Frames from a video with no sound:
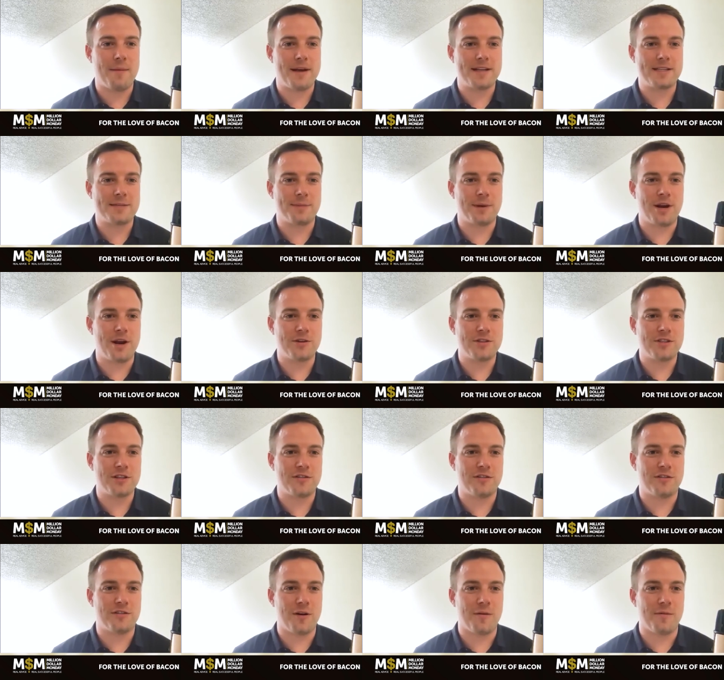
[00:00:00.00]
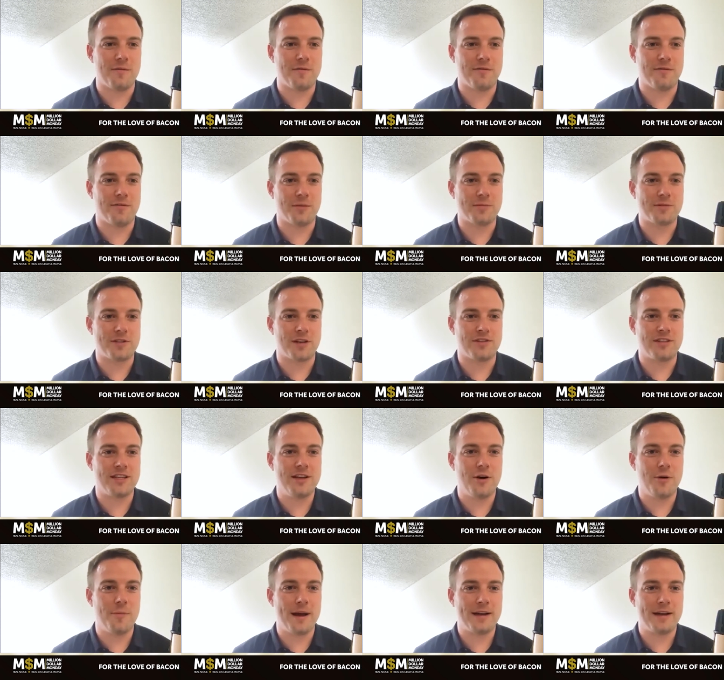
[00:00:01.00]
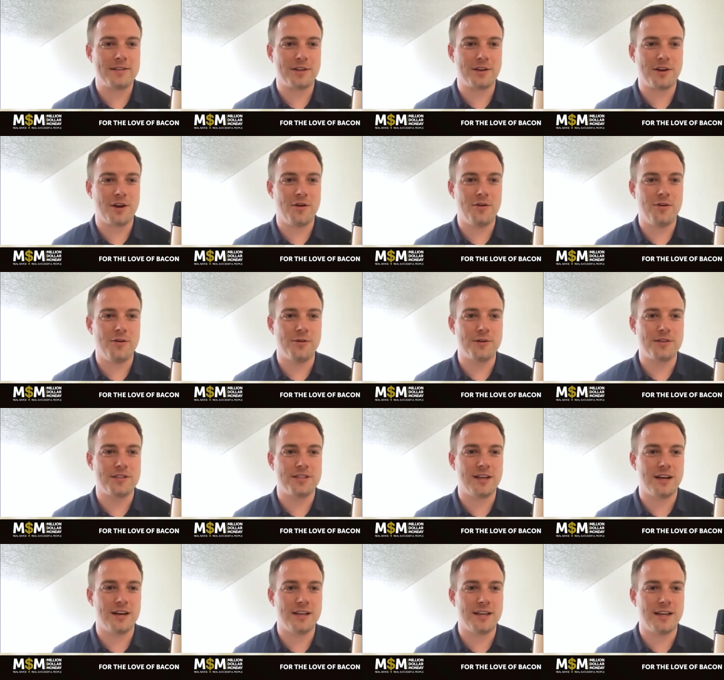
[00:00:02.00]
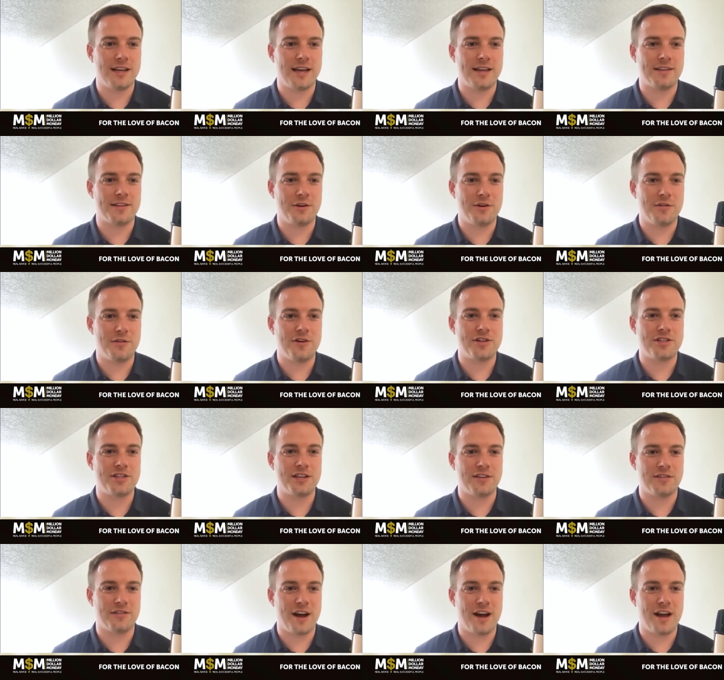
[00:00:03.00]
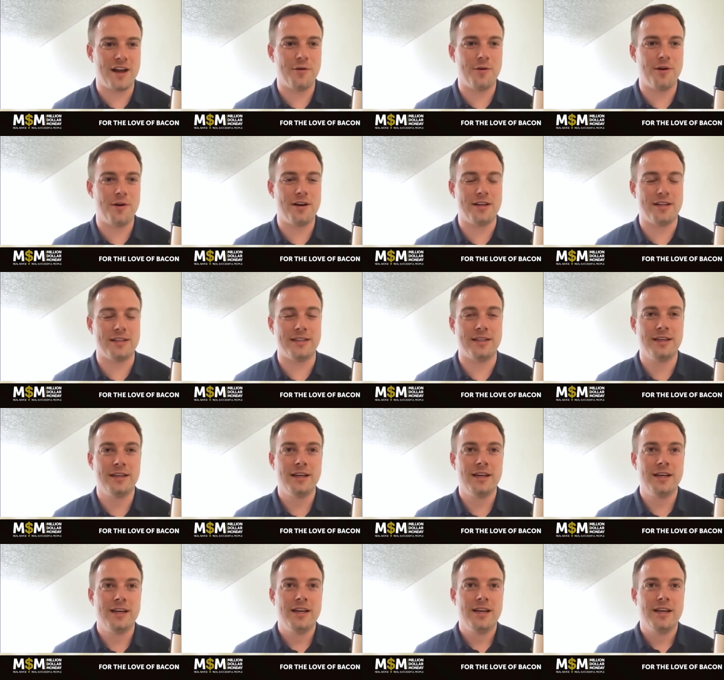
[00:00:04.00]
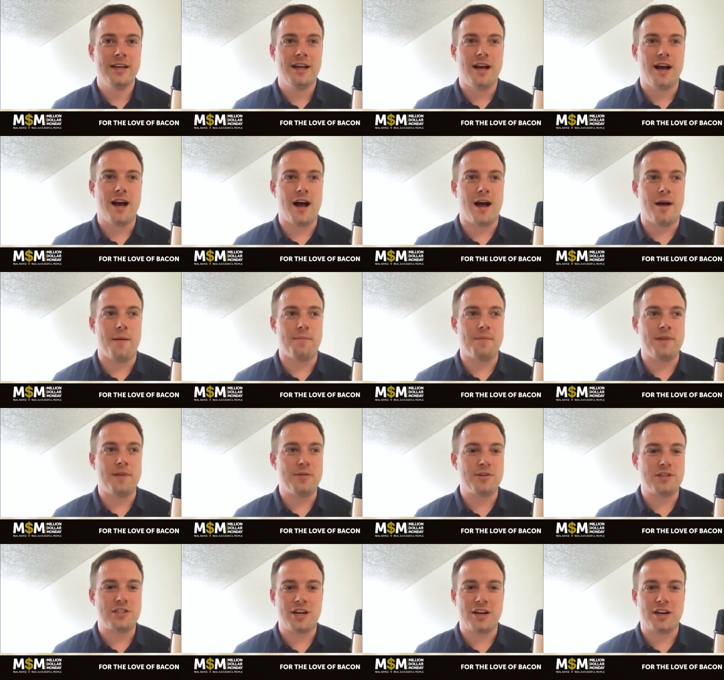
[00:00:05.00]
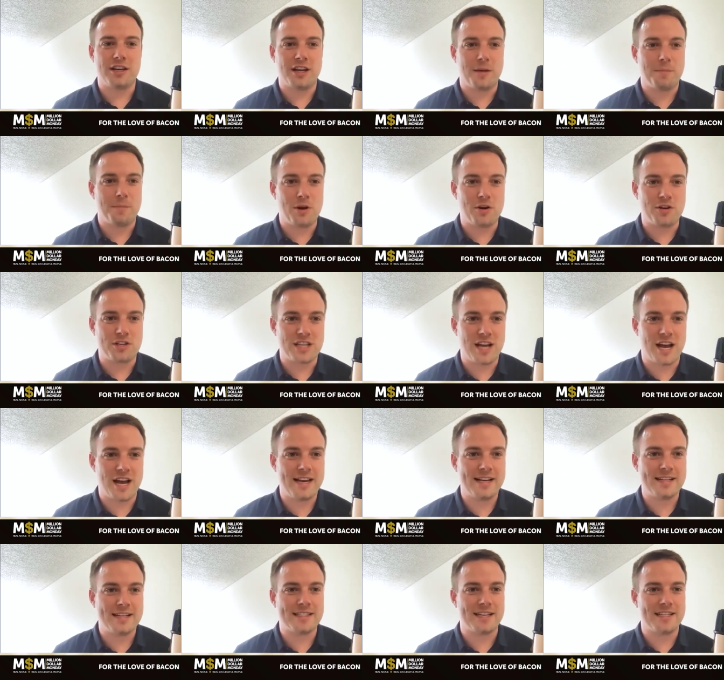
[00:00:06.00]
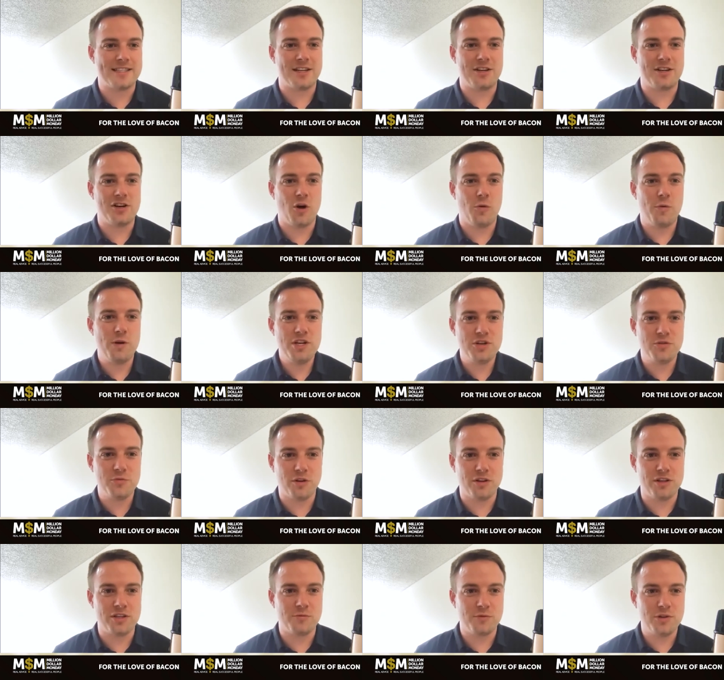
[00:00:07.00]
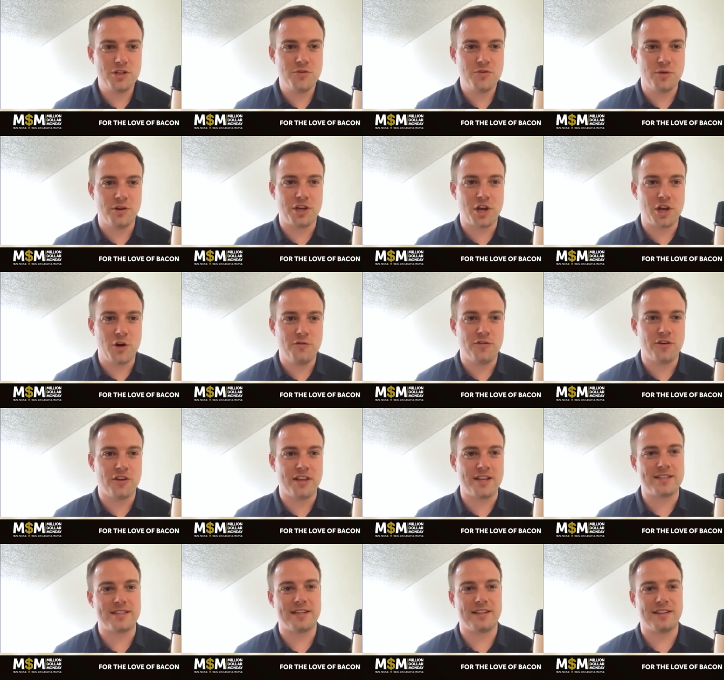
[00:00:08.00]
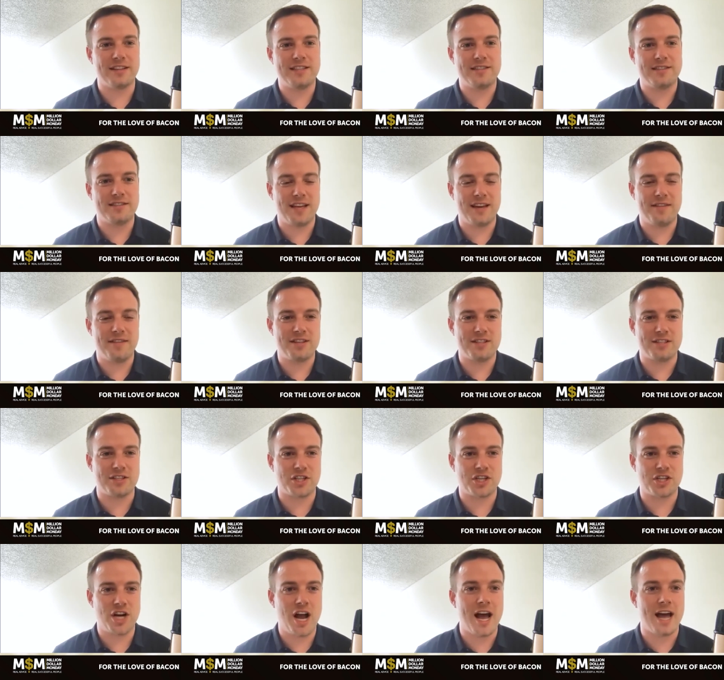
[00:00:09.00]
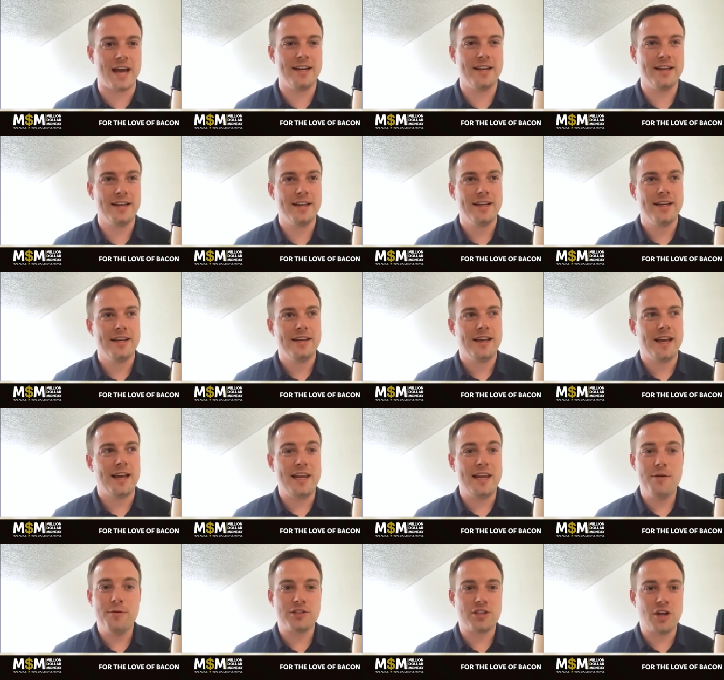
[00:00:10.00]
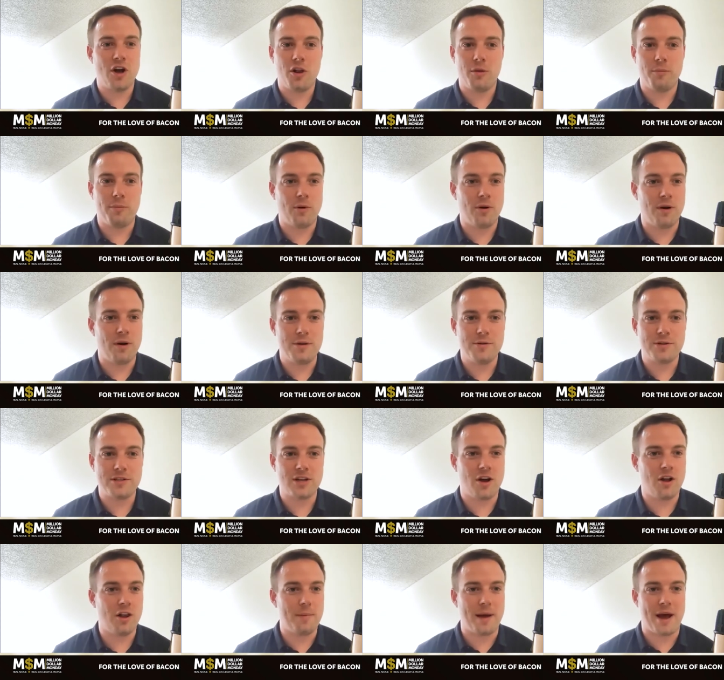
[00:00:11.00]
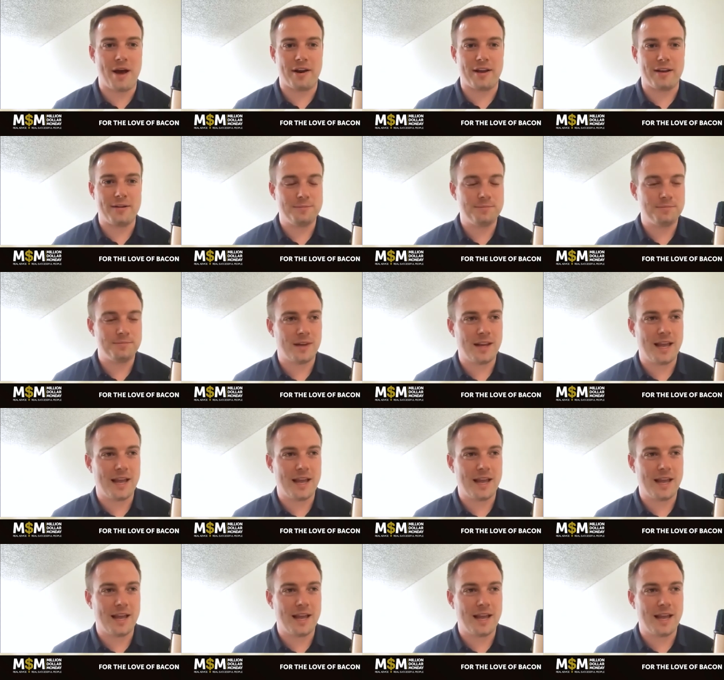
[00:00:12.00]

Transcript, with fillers: Espinoza from from Saltillo, Mexico, who was studying at the mm-hmm. University of Iowa, and okay. um, he was studying computer science. I said, you know, we should really we should really go for this and at least give this a shot. And he was all bo- he was all about it. Mm-hmm.